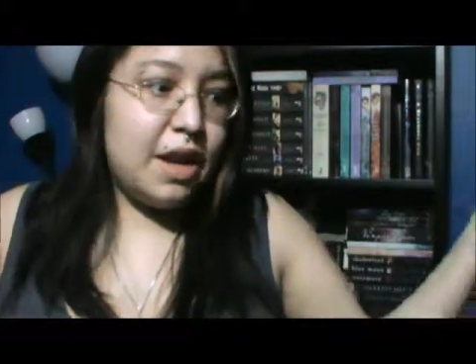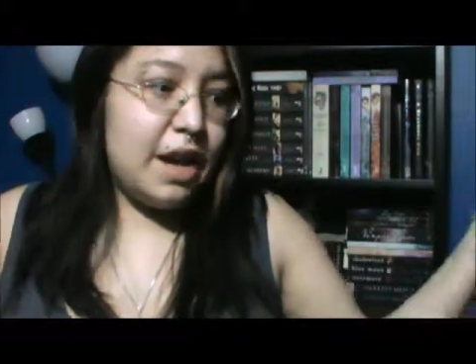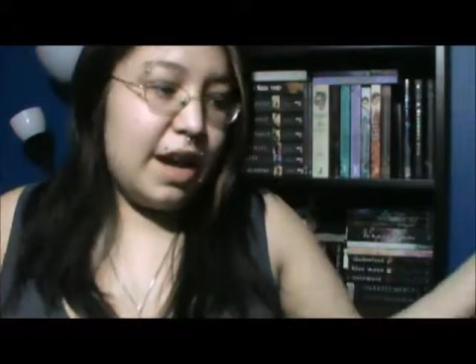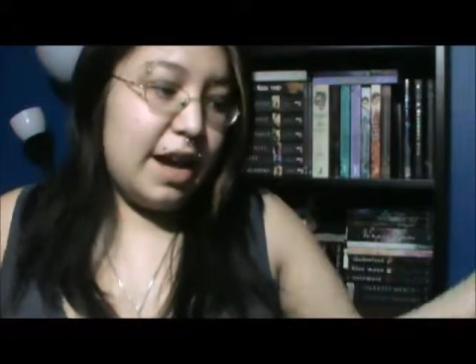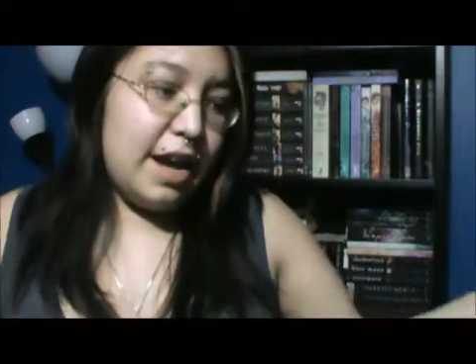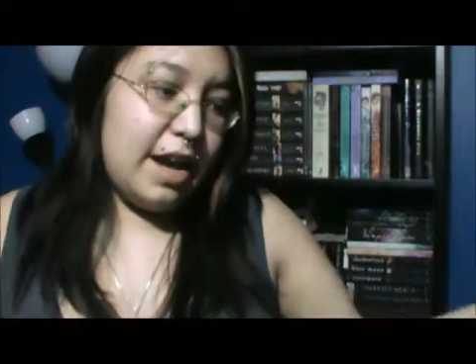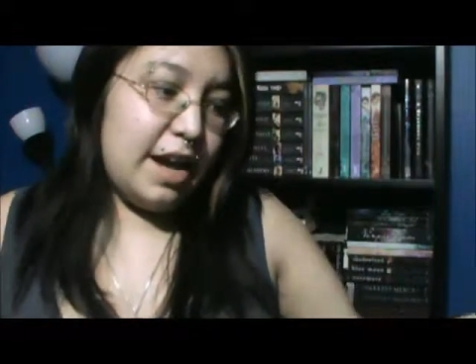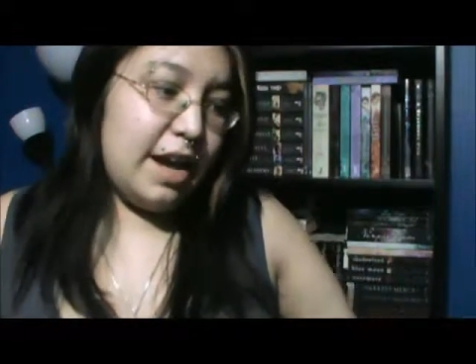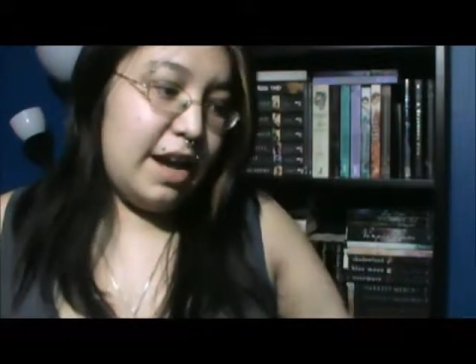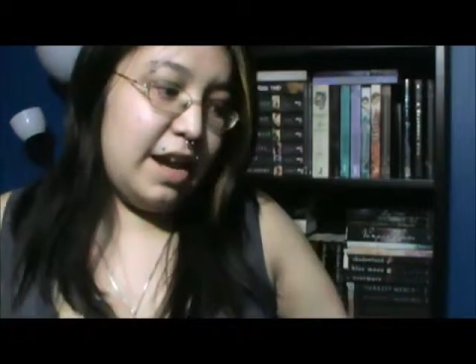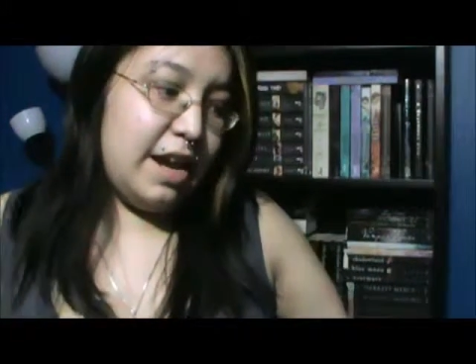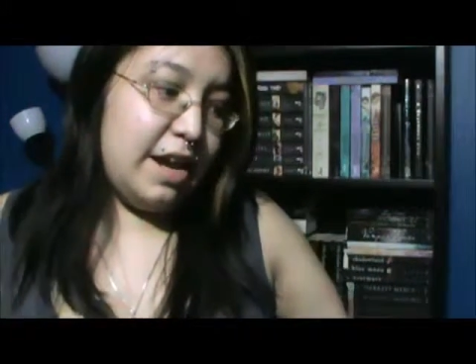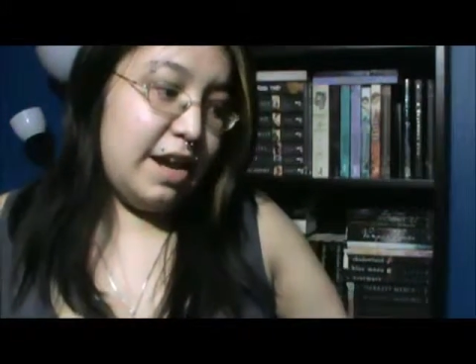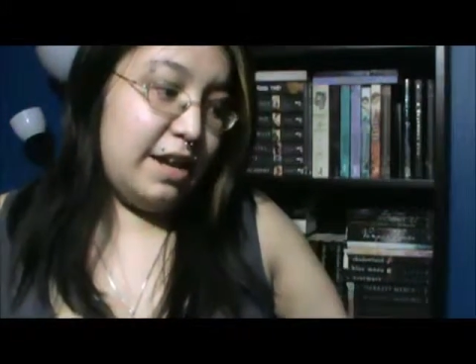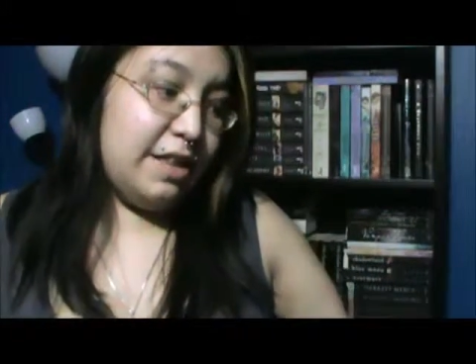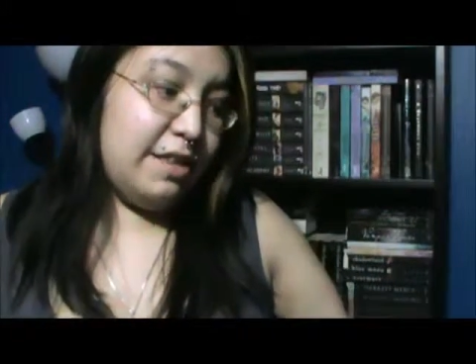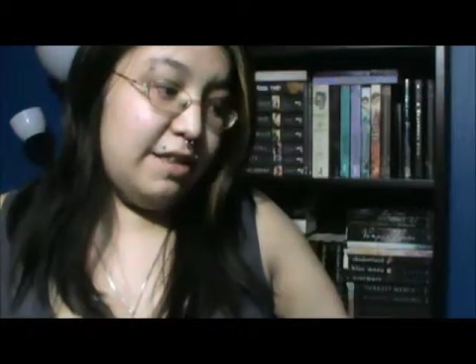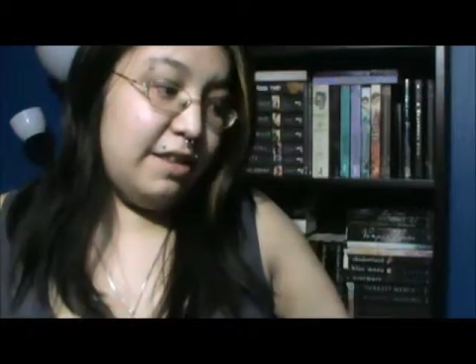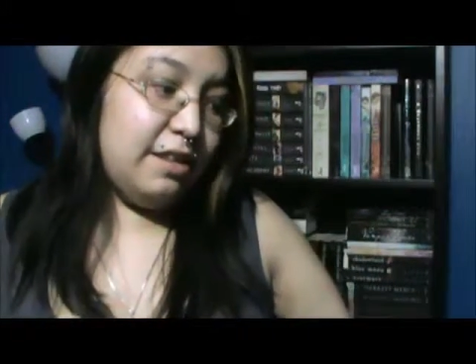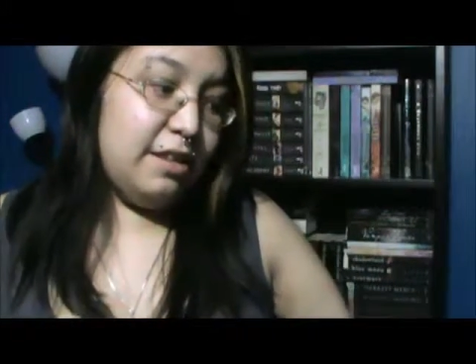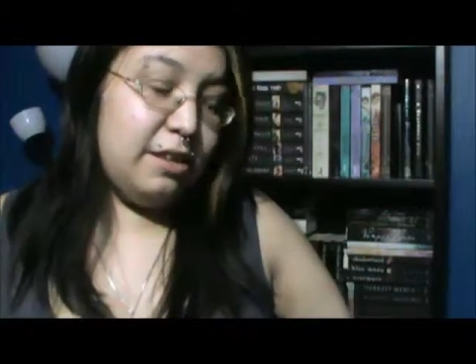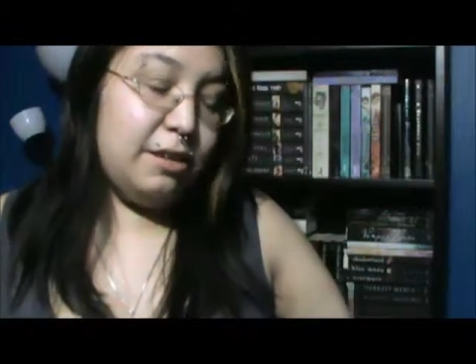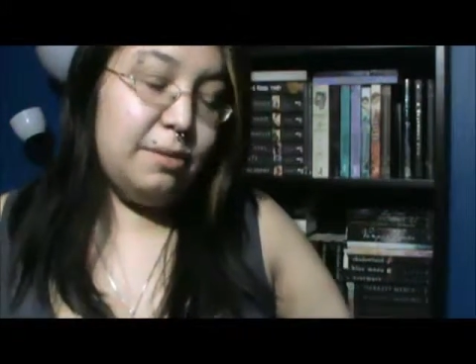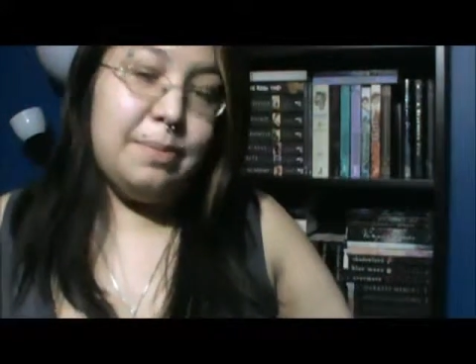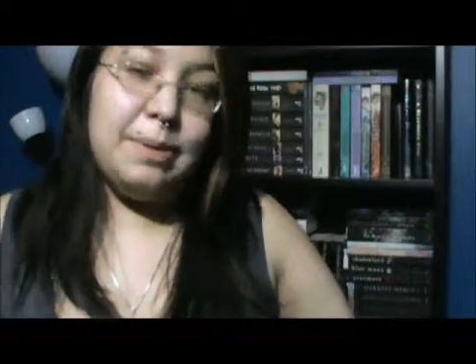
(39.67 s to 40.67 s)
and it's
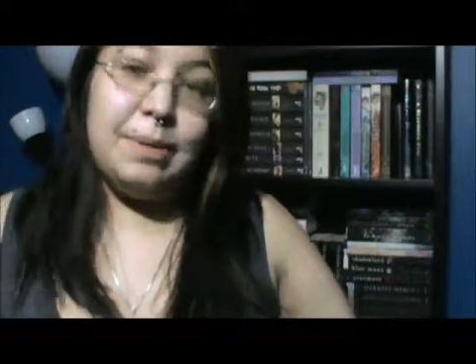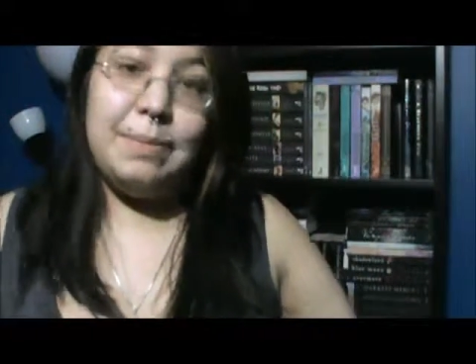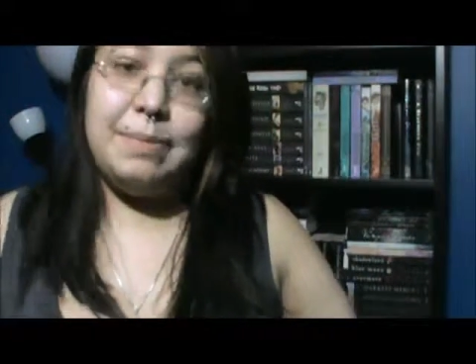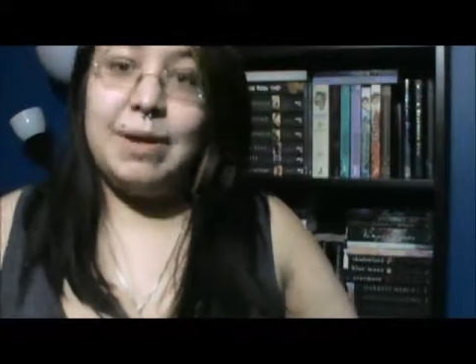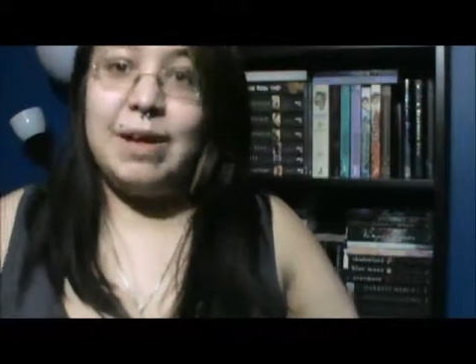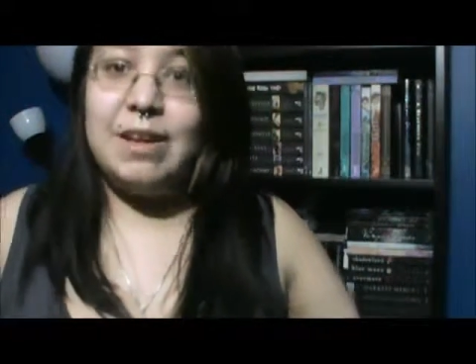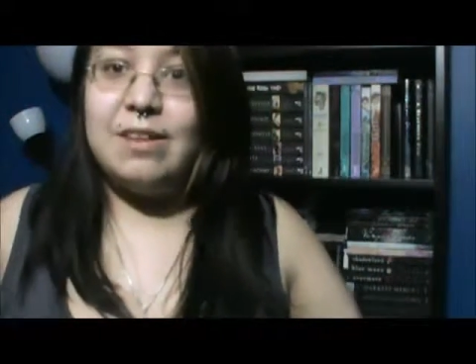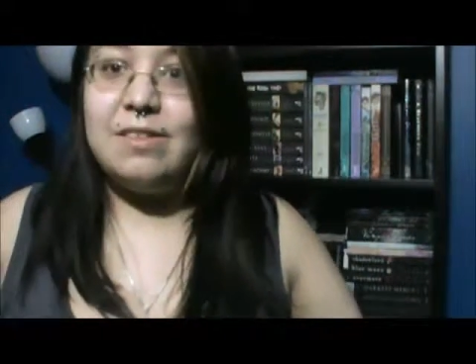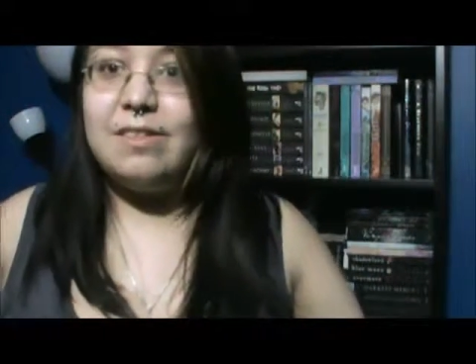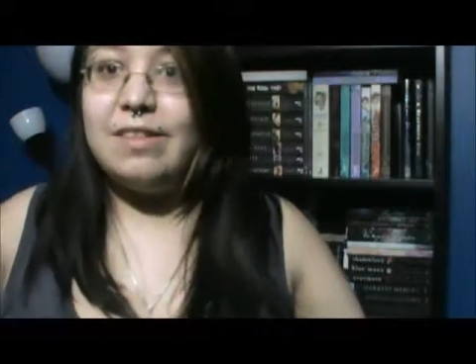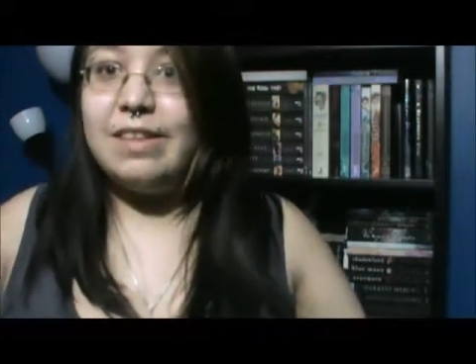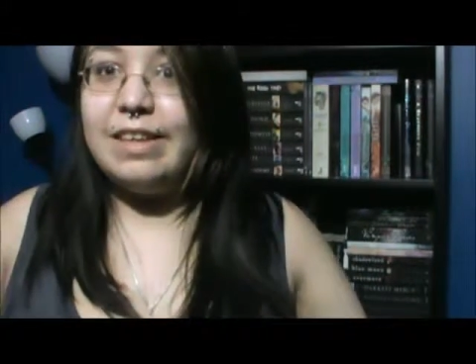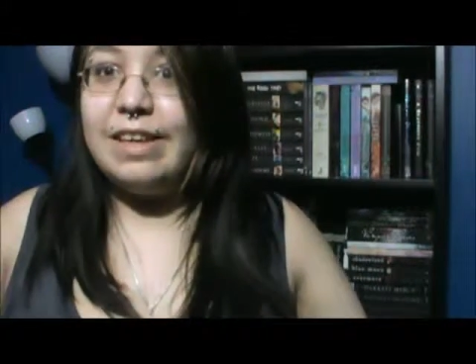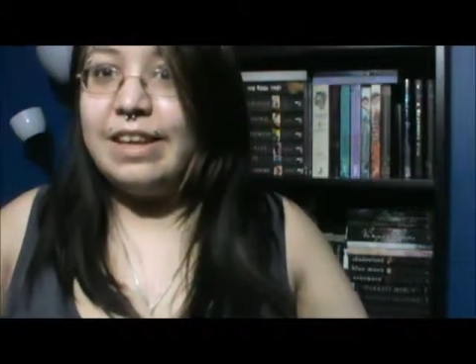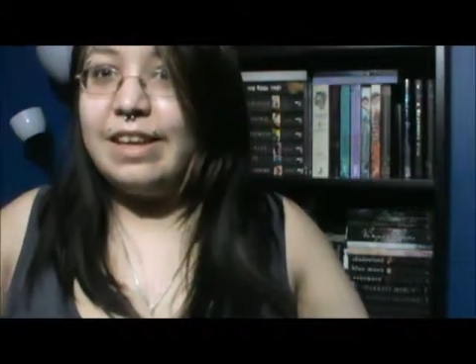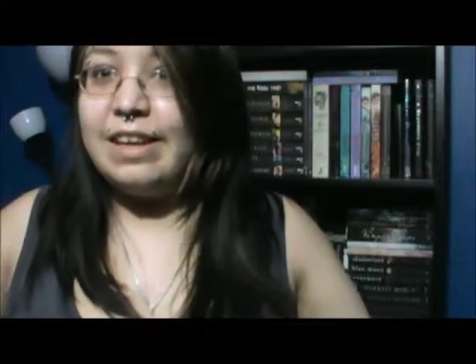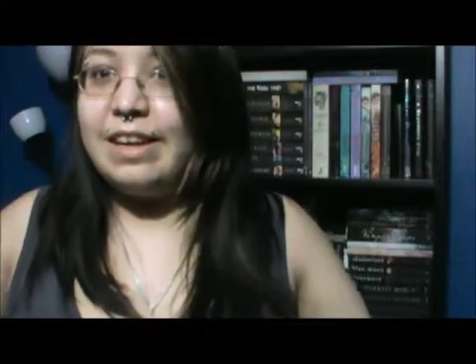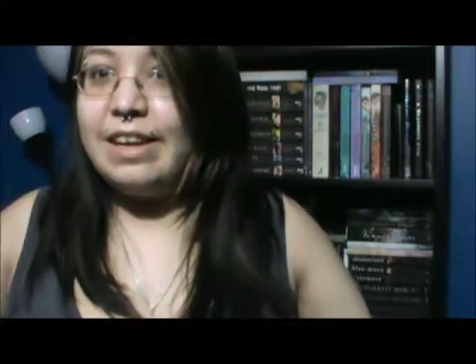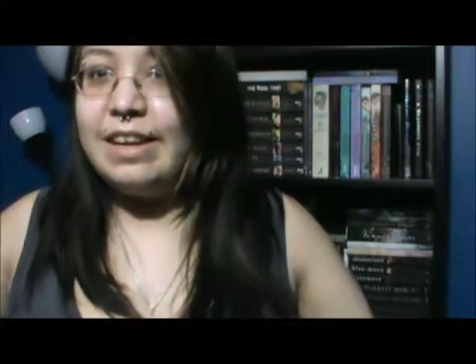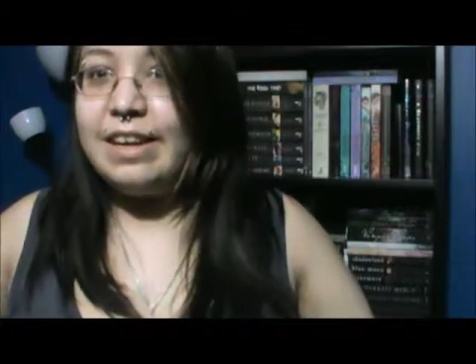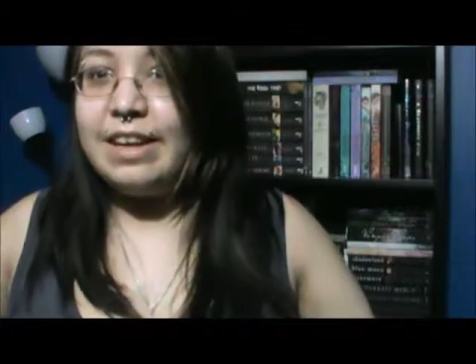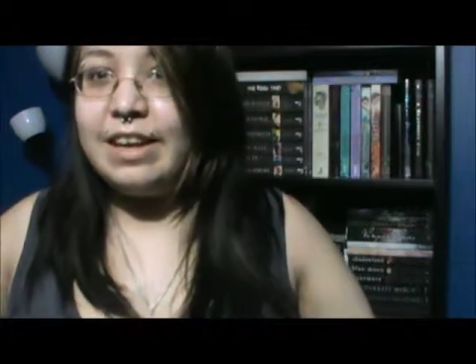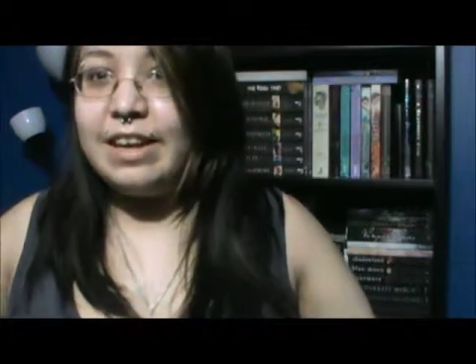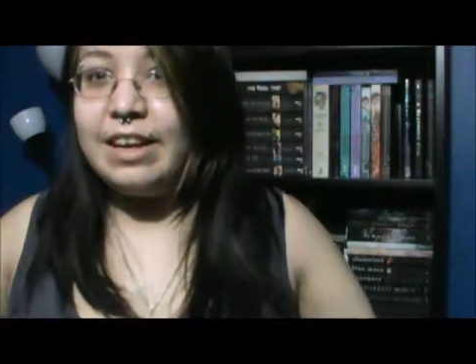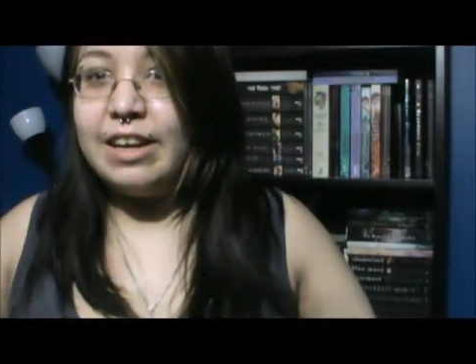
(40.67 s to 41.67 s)
a little bit messy
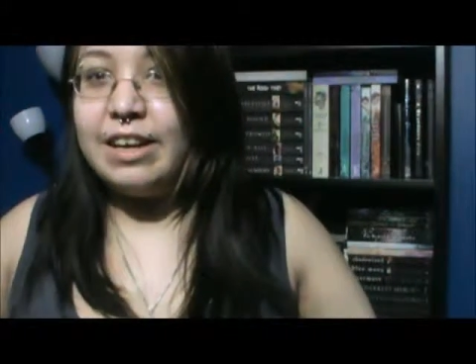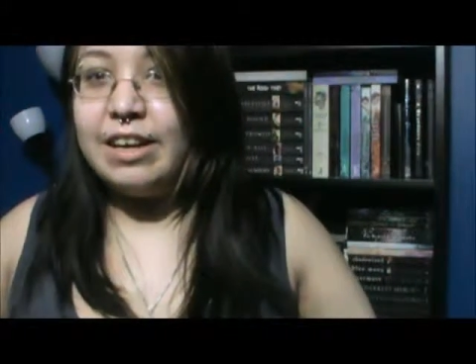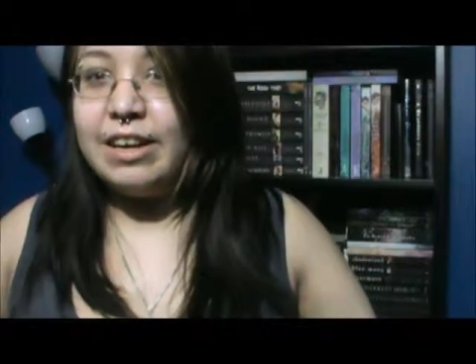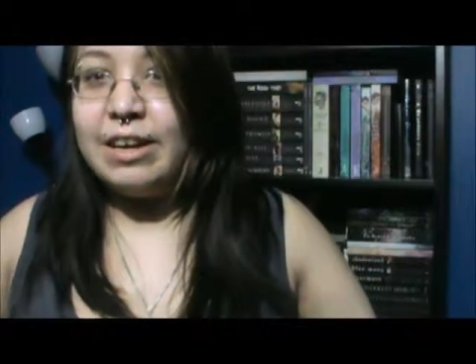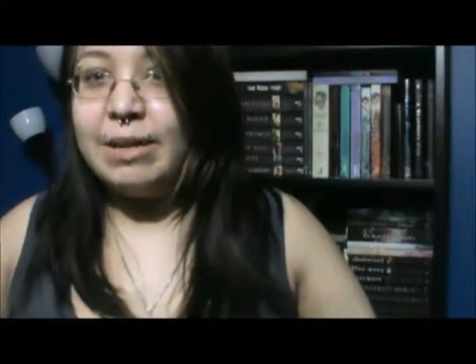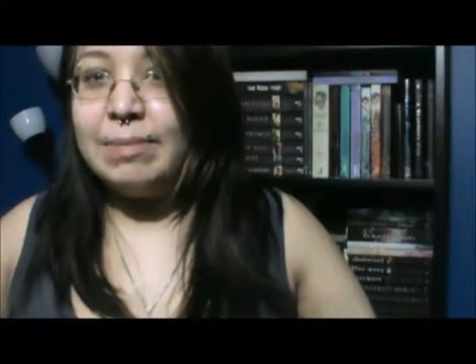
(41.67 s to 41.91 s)
in here,